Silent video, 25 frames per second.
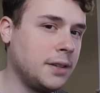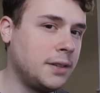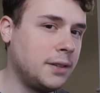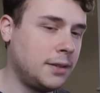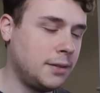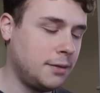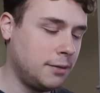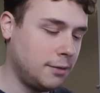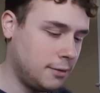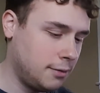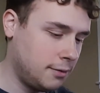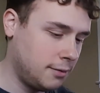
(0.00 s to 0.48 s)

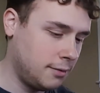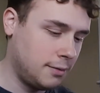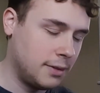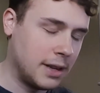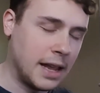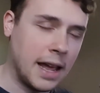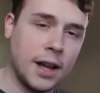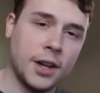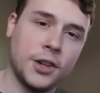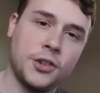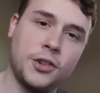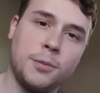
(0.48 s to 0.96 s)
it's
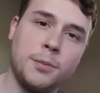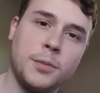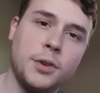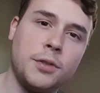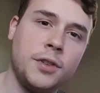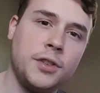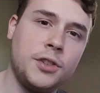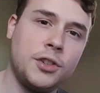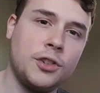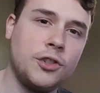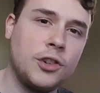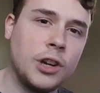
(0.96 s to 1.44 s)
action
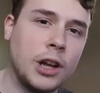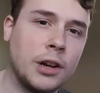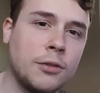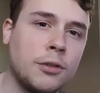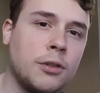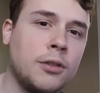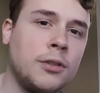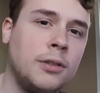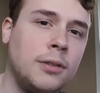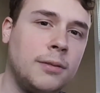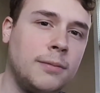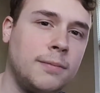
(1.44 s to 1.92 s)
movies in
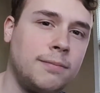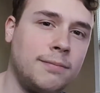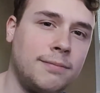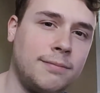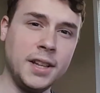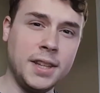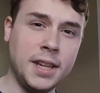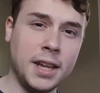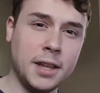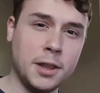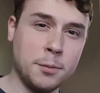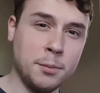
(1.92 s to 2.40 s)
general.
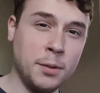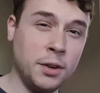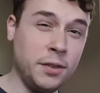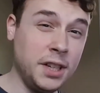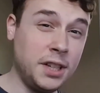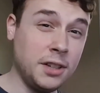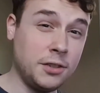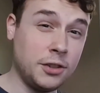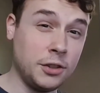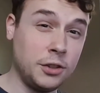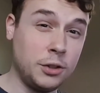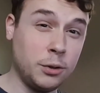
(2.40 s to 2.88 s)
In the end, the
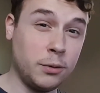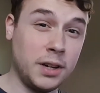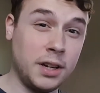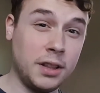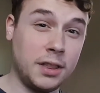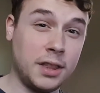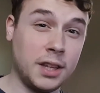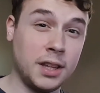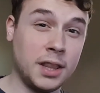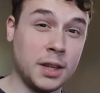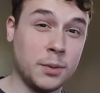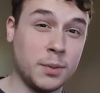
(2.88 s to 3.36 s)
movie doesn't do
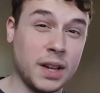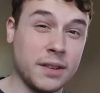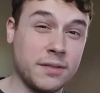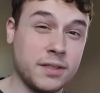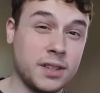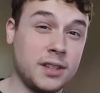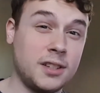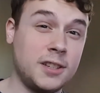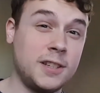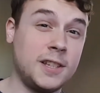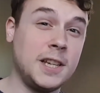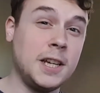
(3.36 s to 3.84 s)
anything that we
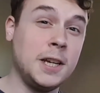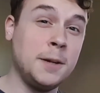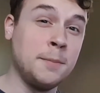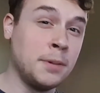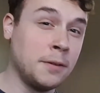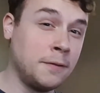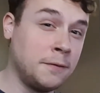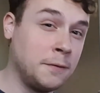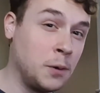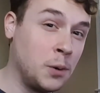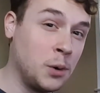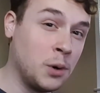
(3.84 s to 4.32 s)
haven't seen
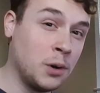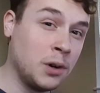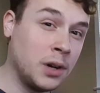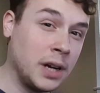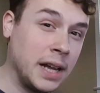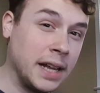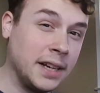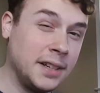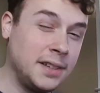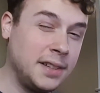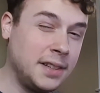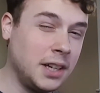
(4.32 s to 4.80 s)
before,
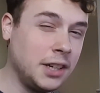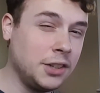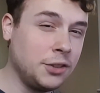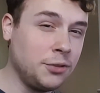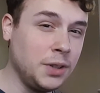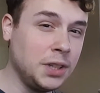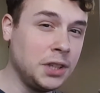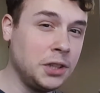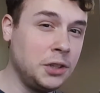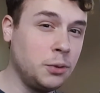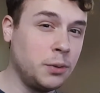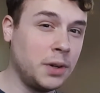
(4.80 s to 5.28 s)
and it
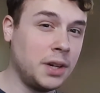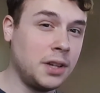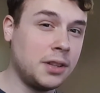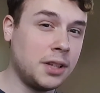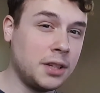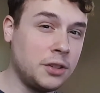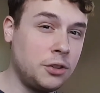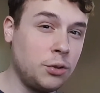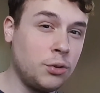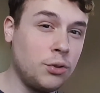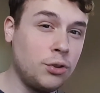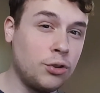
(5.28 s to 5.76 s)
doesn't really do
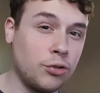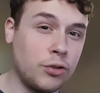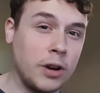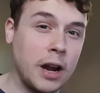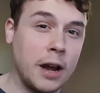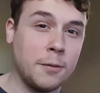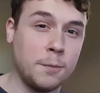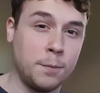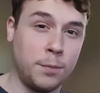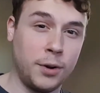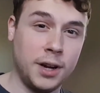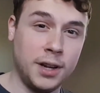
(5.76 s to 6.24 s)
anything too
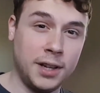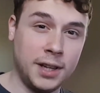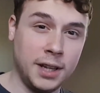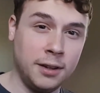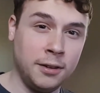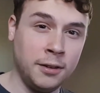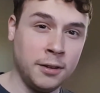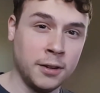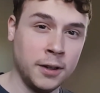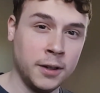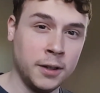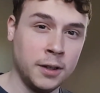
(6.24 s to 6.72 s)

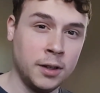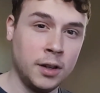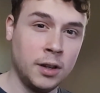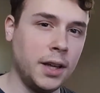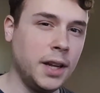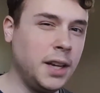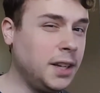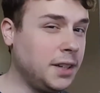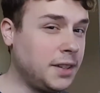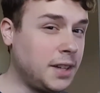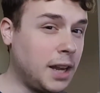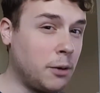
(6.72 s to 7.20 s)
groundbreaking.
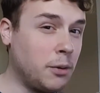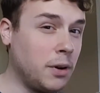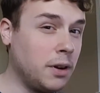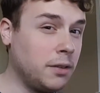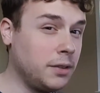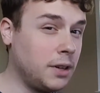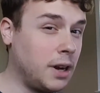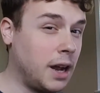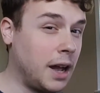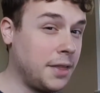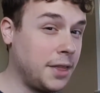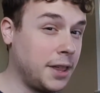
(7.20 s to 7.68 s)
It is,
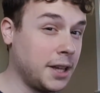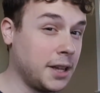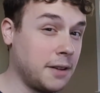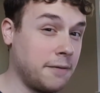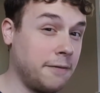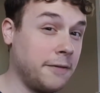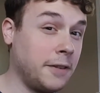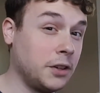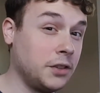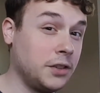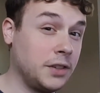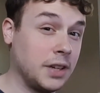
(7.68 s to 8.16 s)
however, I think
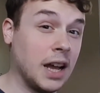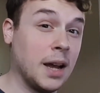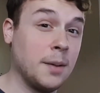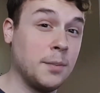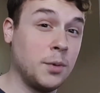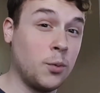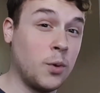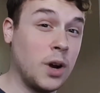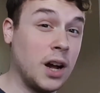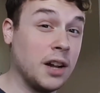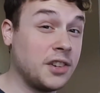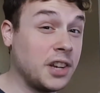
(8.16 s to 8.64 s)
a fun
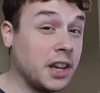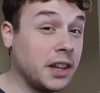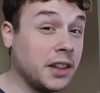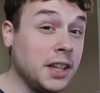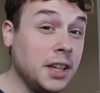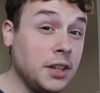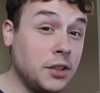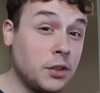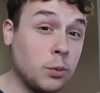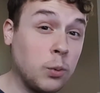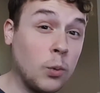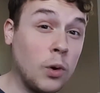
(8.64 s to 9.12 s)
time to watch at
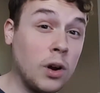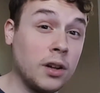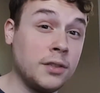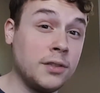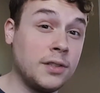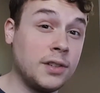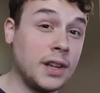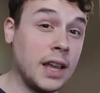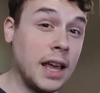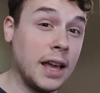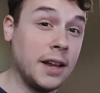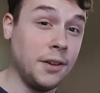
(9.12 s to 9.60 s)
least
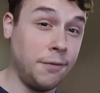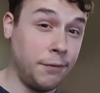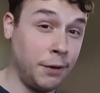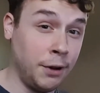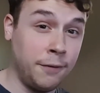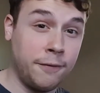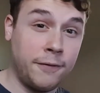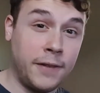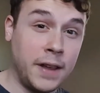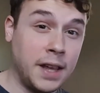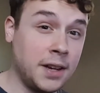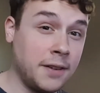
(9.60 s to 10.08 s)
once, and if
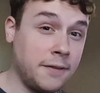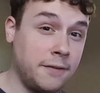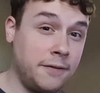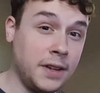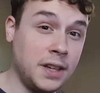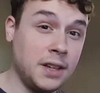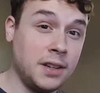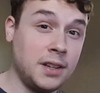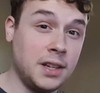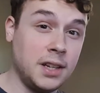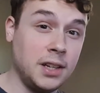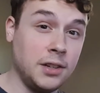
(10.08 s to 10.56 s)
you're a fan of
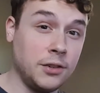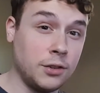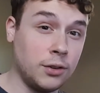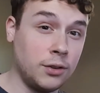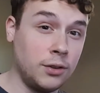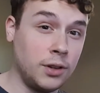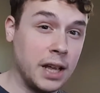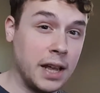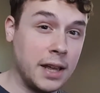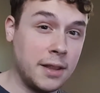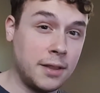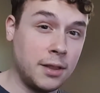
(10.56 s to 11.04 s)
Vin
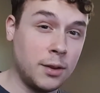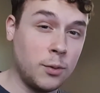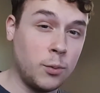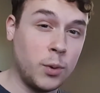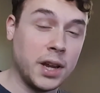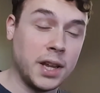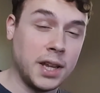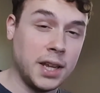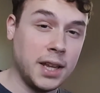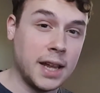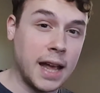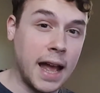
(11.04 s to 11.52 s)
Diesel and the
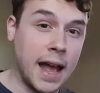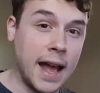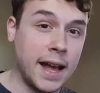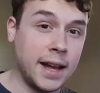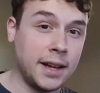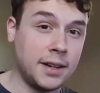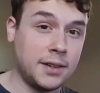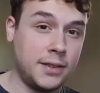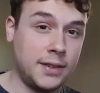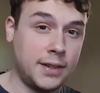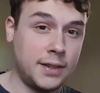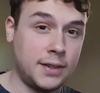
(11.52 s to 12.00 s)
way he
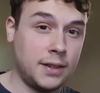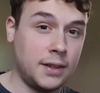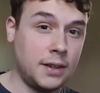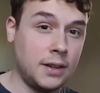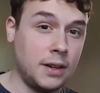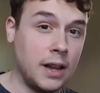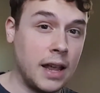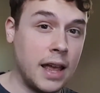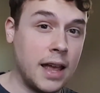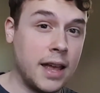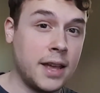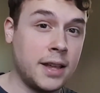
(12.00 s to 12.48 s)
acts,
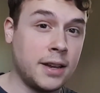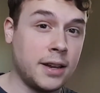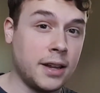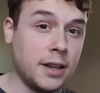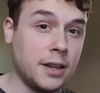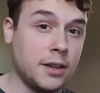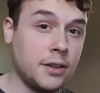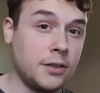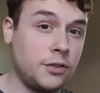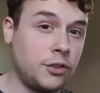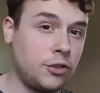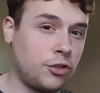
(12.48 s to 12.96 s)
and
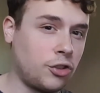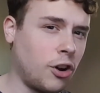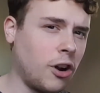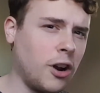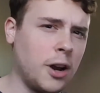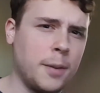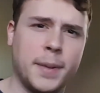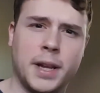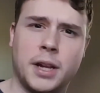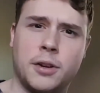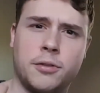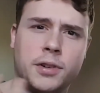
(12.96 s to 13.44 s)
his
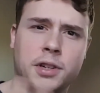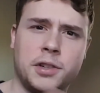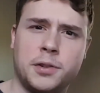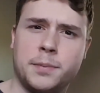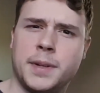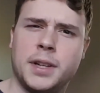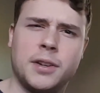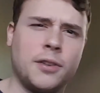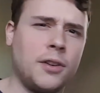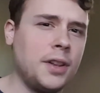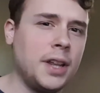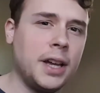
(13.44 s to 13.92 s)
charm and
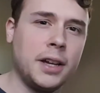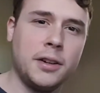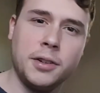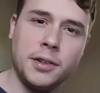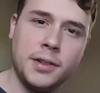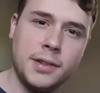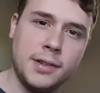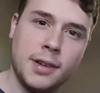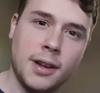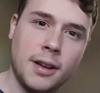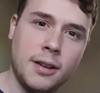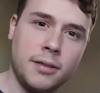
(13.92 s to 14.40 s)
charisma and all that
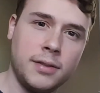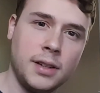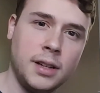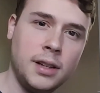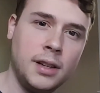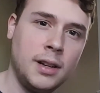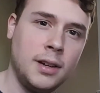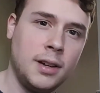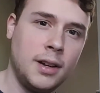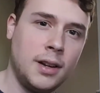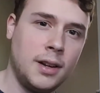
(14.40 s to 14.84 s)
good stuff,